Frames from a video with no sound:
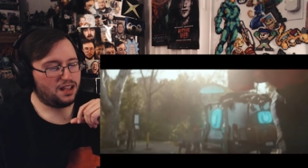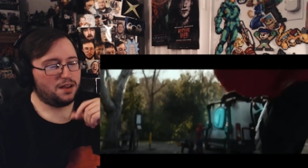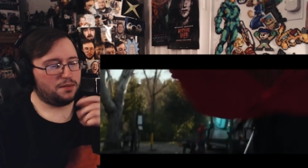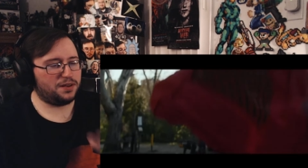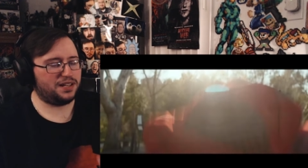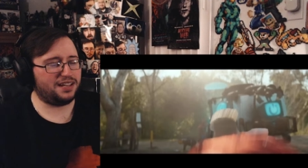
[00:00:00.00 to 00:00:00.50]

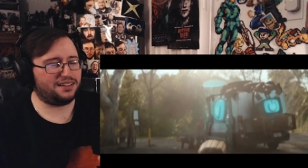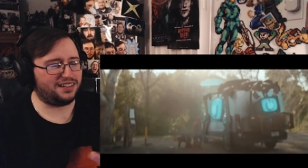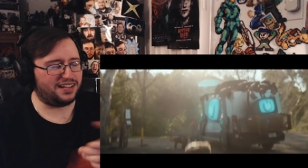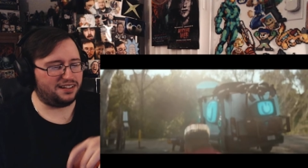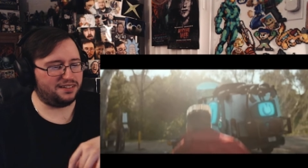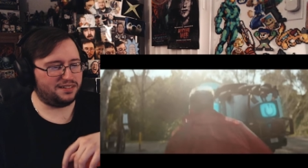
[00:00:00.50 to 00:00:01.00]
But he has
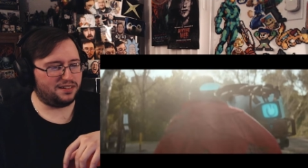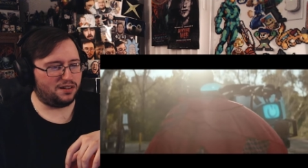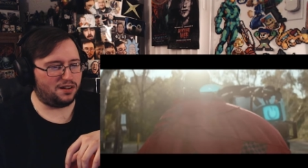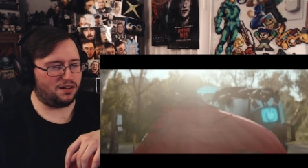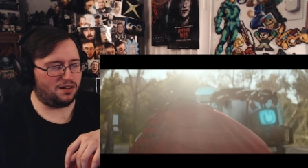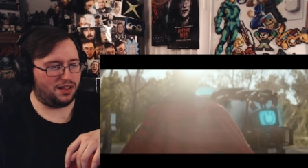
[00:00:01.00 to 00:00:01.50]
like a
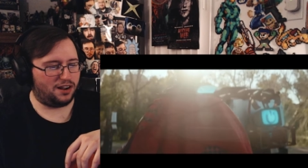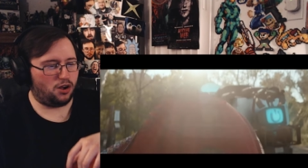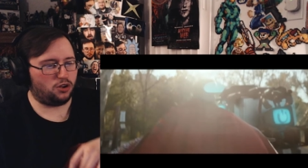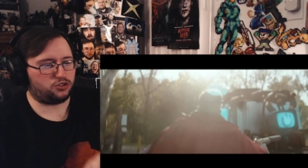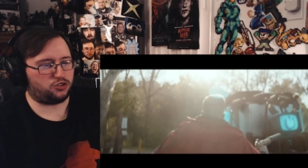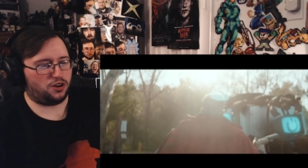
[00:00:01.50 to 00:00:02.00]
like an
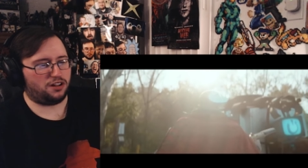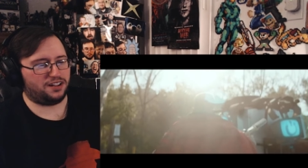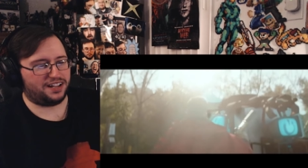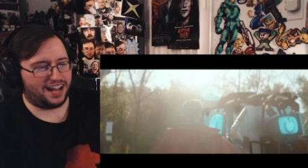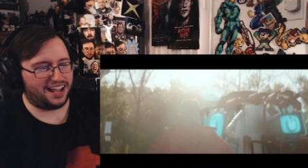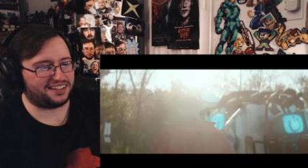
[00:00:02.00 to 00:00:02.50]

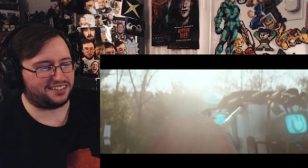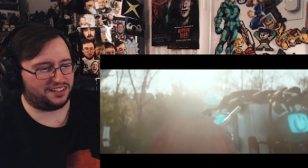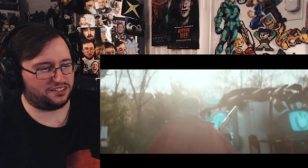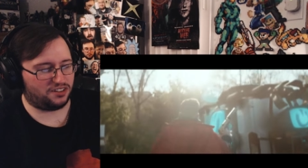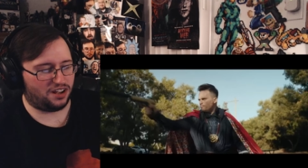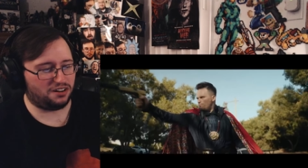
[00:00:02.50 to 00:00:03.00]
Australian
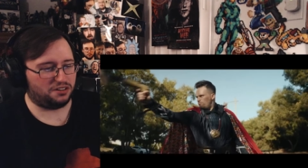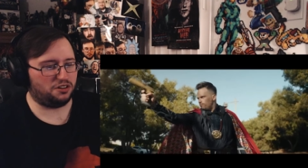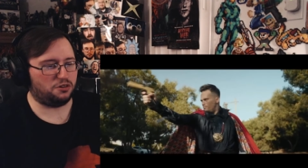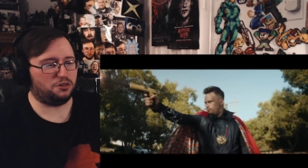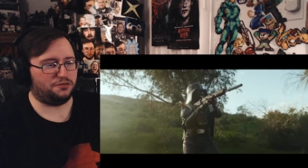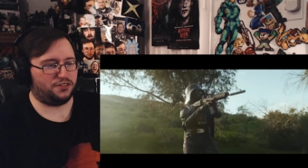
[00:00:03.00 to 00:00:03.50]
accent, so I don't know
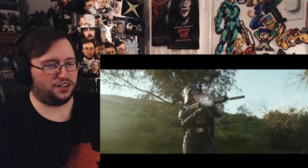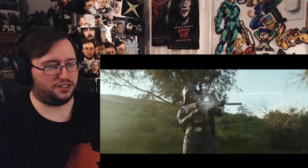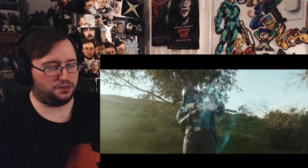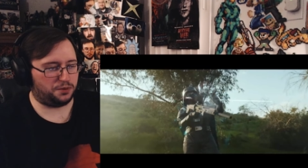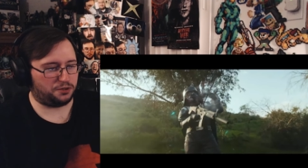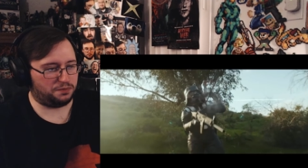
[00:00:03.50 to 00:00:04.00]
who the fuck he's
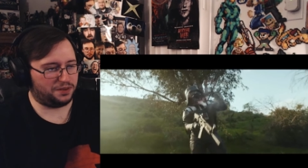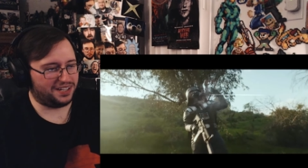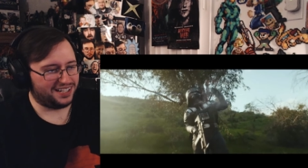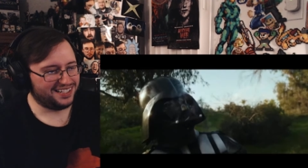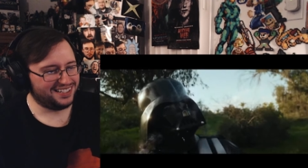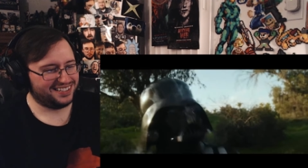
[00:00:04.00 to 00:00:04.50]
supposed to be.
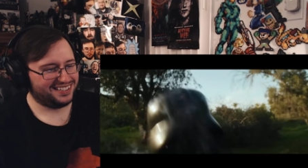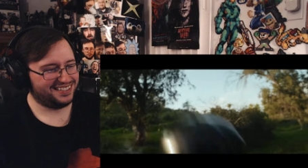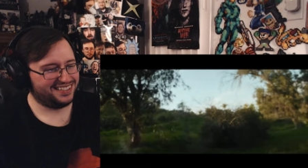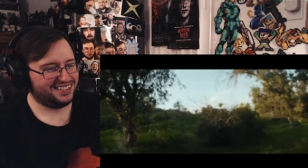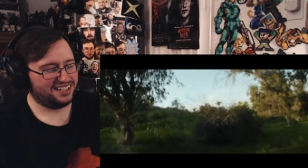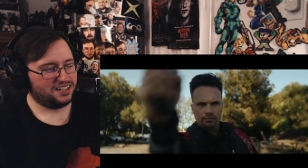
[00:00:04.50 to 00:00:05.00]

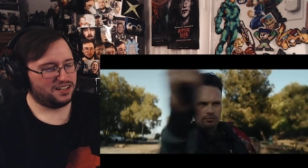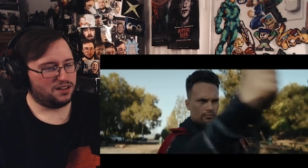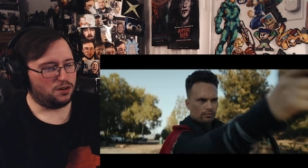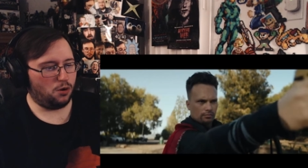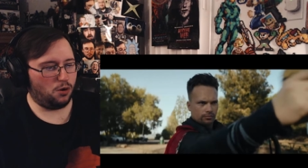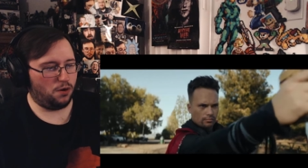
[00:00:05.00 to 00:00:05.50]

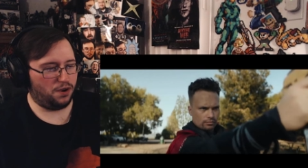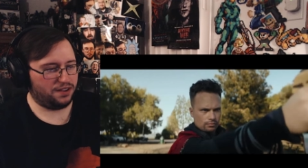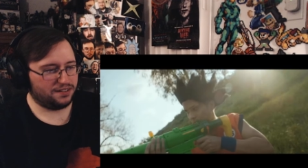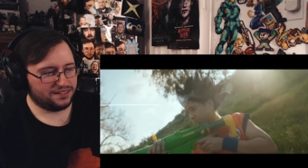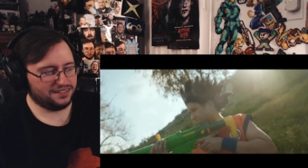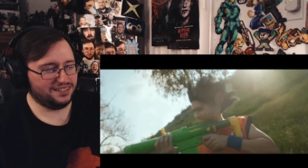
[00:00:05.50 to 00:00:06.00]
Oi.
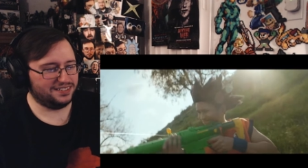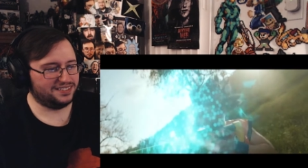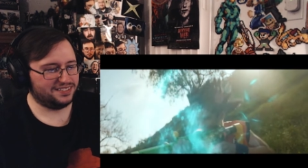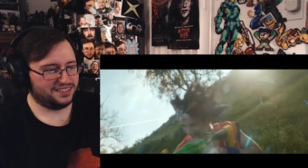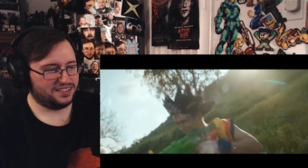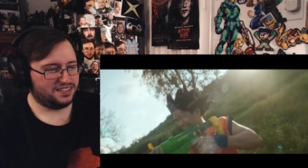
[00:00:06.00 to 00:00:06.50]

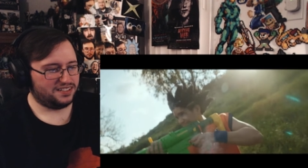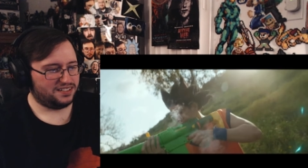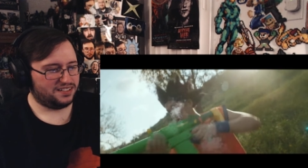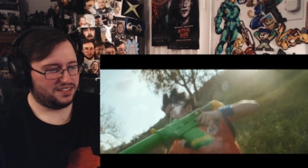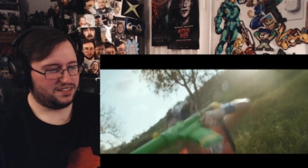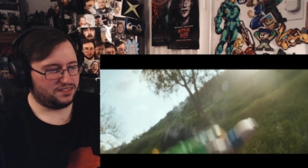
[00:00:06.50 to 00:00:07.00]

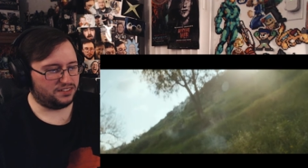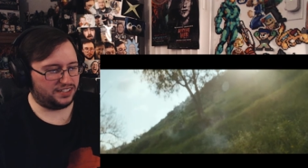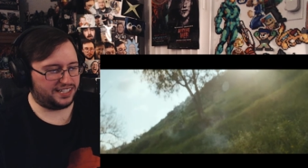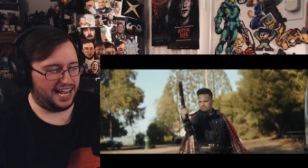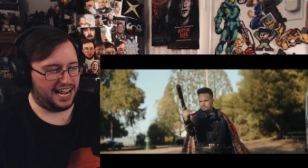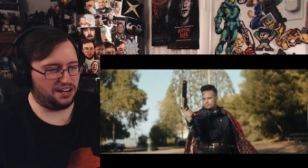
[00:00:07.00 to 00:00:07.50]
Is it
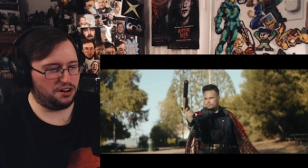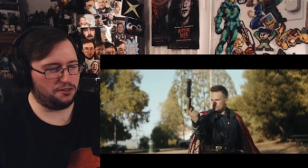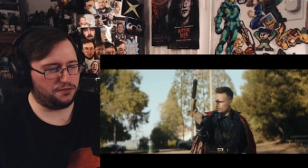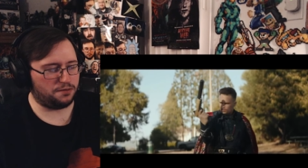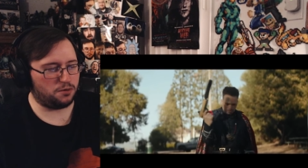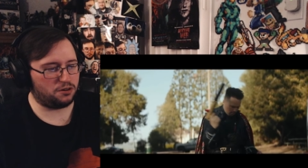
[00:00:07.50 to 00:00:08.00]
Kano
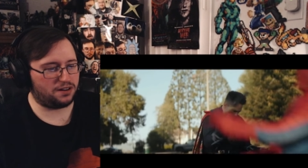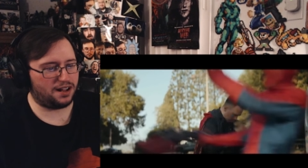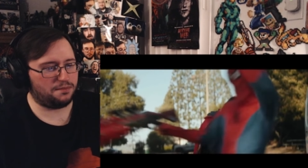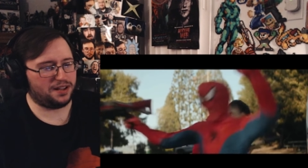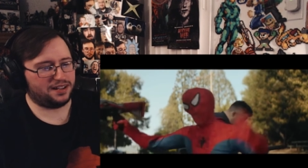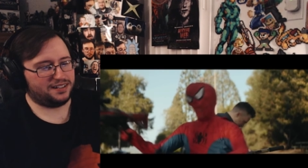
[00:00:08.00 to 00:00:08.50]
from Mortal
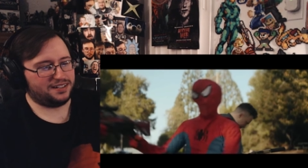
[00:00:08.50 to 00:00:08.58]
Kombat?